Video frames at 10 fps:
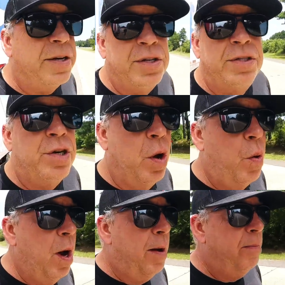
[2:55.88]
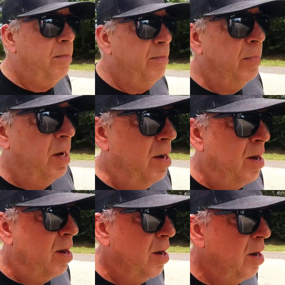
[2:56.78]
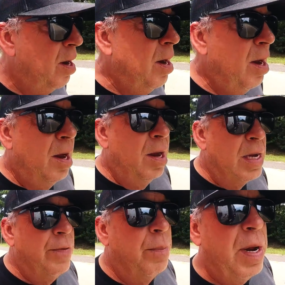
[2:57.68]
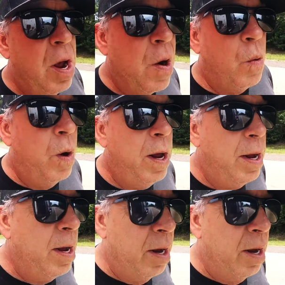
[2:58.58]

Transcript: to show up and it'll be on our way.